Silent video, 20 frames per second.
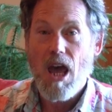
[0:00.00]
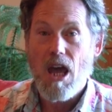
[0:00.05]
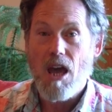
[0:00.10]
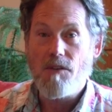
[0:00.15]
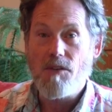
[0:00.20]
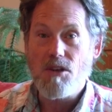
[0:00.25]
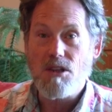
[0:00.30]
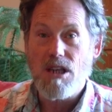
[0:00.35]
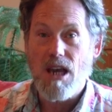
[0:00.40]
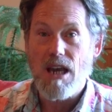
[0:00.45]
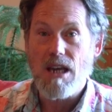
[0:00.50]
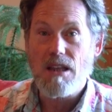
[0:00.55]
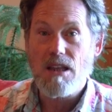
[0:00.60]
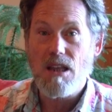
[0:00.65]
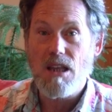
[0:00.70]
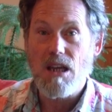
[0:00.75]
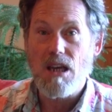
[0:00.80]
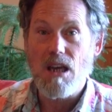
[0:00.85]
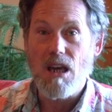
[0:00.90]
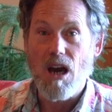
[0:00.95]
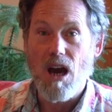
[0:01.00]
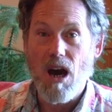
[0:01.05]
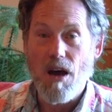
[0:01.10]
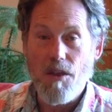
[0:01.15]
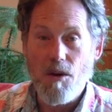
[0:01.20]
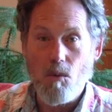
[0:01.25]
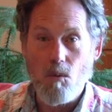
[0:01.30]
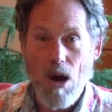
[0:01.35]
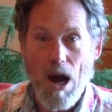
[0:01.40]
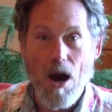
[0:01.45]
If you take the
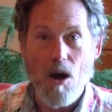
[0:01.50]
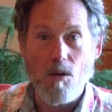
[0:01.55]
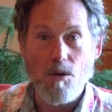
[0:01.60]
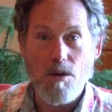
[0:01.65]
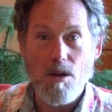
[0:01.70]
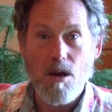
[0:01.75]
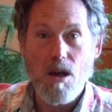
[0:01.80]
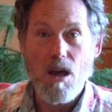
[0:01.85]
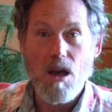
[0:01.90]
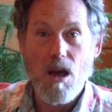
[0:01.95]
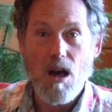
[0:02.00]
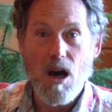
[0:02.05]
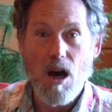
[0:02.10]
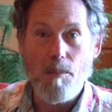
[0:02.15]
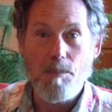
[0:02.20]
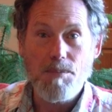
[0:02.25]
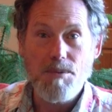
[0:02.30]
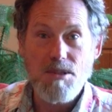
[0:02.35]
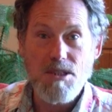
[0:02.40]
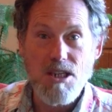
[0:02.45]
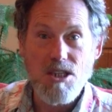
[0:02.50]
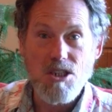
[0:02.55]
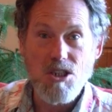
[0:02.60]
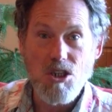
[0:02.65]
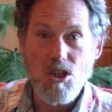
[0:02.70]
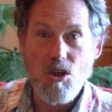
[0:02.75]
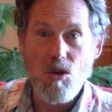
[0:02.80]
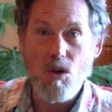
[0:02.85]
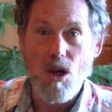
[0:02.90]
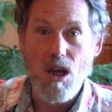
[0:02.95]
other route up
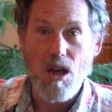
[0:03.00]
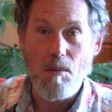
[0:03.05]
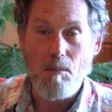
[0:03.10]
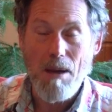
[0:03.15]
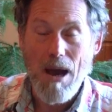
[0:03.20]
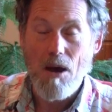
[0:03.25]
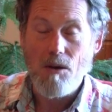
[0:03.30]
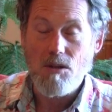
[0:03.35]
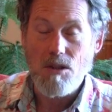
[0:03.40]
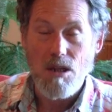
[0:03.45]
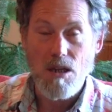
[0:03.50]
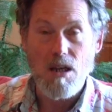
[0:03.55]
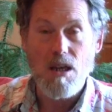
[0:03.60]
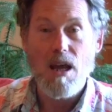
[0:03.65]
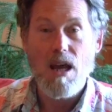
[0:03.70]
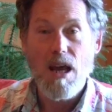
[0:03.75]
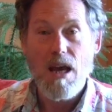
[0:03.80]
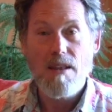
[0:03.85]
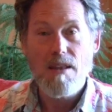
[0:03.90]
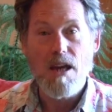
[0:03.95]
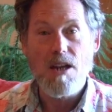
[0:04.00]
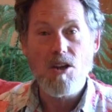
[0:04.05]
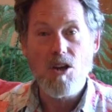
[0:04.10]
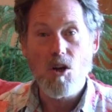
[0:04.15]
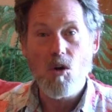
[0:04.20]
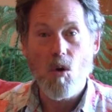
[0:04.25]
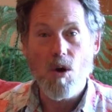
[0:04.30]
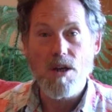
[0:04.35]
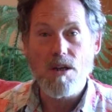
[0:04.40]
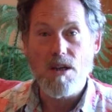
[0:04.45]
Siskiyou and Mountain, then you're
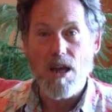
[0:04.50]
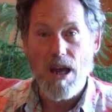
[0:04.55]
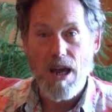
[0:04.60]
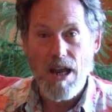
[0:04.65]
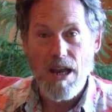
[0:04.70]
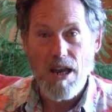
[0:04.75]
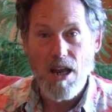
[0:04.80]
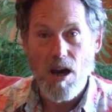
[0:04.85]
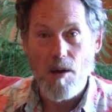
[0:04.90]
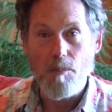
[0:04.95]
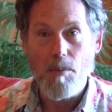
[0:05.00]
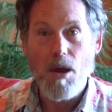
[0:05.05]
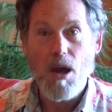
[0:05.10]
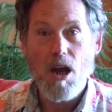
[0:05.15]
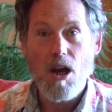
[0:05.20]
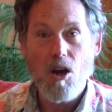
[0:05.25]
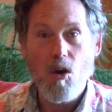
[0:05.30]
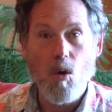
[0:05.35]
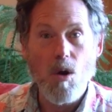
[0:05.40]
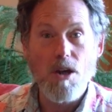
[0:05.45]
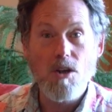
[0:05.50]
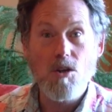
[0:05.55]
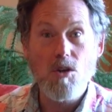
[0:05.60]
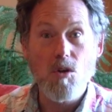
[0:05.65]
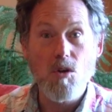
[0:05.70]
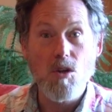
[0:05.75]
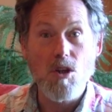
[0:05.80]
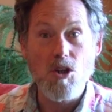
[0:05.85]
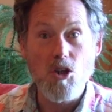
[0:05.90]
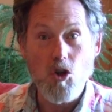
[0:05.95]
going to end up going
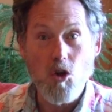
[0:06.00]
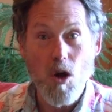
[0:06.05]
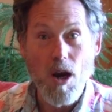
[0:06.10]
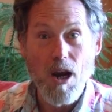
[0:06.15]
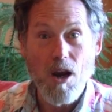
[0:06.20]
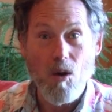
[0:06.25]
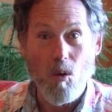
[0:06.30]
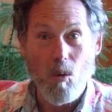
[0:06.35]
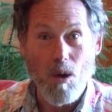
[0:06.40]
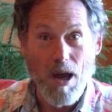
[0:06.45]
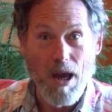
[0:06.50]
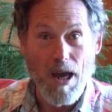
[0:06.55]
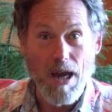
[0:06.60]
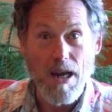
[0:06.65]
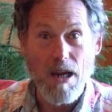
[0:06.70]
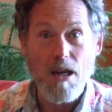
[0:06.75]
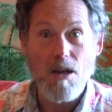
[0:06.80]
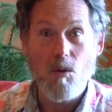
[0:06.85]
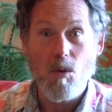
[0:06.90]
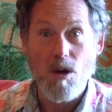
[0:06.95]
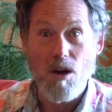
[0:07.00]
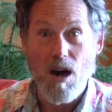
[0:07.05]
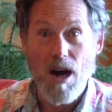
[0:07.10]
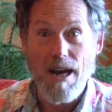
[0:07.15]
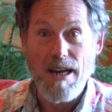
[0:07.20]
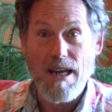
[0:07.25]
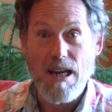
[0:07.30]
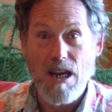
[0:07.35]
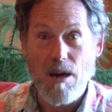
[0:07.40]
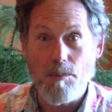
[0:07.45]
to the trailway, where you're
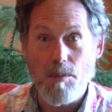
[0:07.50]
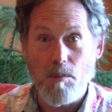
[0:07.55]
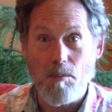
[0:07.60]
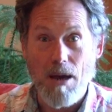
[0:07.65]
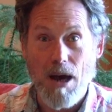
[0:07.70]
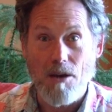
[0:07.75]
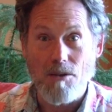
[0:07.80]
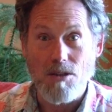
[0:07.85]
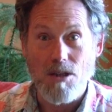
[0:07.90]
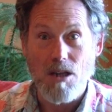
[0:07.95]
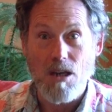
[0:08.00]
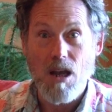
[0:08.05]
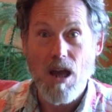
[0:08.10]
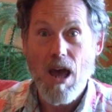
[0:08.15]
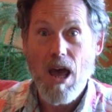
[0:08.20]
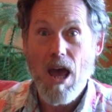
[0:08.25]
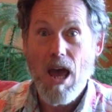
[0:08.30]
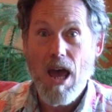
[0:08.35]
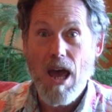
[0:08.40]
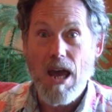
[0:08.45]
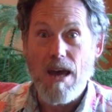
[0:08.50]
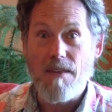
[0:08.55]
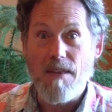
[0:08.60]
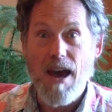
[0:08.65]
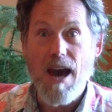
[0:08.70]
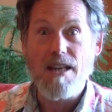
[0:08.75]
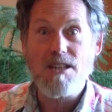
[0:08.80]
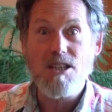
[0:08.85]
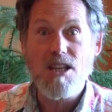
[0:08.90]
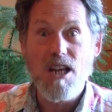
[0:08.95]
hiking up the mountain, and
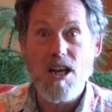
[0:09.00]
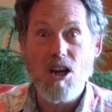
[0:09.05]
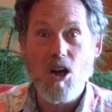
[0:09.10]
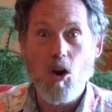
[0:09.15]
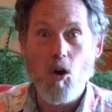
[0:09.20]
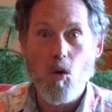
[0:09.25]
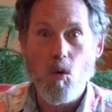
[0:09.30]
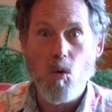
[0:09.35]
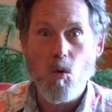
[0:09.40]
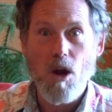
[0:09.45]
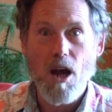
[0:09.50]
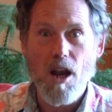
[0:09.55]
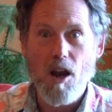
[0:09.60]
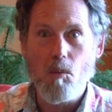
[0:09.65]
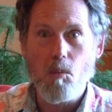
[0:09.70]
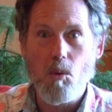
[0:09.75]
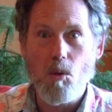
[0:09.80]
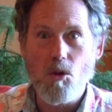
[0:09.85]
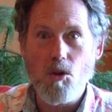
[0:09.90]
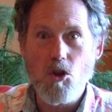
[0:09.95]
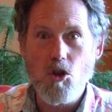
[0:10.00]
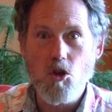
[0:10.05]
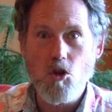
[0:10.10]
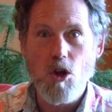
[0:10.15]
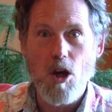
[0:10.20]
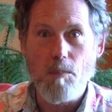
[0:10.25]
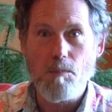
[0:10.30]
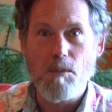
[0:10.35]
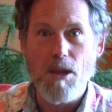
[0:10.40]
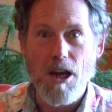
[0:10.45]
that's an incredible
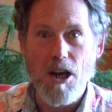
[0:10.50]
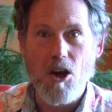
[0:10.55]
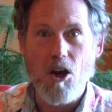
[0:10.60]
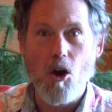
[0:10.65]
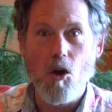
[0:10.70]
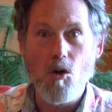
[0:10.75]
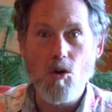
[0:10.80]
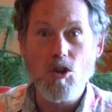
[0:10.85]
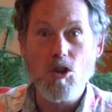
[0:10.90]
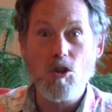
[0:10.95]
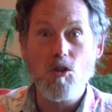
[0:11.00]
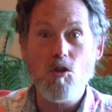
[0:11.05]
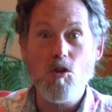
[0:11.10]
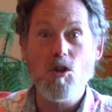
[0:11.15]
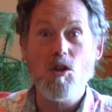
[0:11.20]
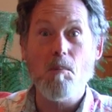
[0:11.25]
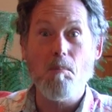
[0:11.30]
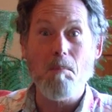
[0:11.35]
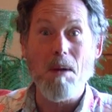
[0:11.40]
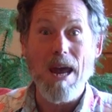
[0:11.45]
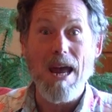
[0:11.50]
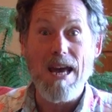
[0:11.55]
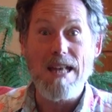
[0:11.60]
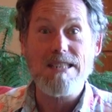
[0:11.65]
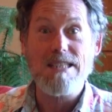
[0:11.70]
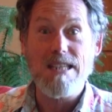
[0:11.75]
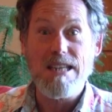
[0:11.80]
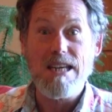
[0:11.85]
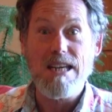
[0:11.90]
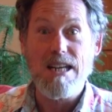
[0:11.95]
trip that goes through the
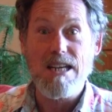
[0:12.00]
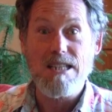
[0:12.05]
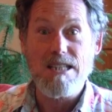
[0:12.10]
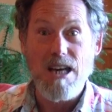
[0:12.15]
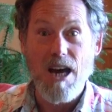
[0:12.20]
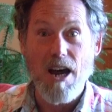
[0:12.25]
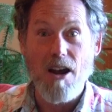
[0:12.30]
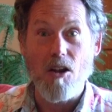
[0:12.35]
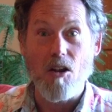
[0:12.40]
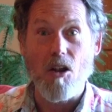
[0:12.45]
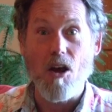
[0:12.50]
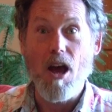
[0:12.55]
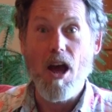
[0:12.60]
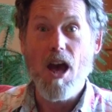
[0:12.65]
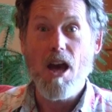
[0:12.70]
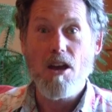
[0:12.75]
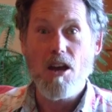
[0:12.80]
Manzanita Tunnel.